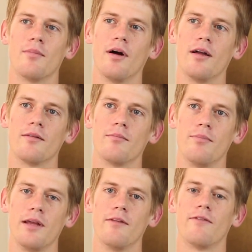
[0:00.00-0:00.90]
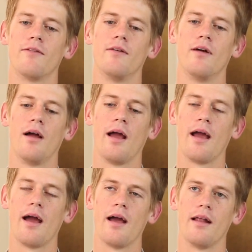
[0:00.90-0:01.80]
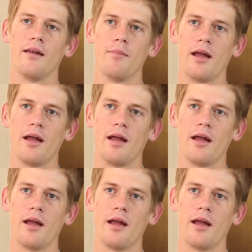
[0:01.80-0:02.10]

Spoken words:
But beef and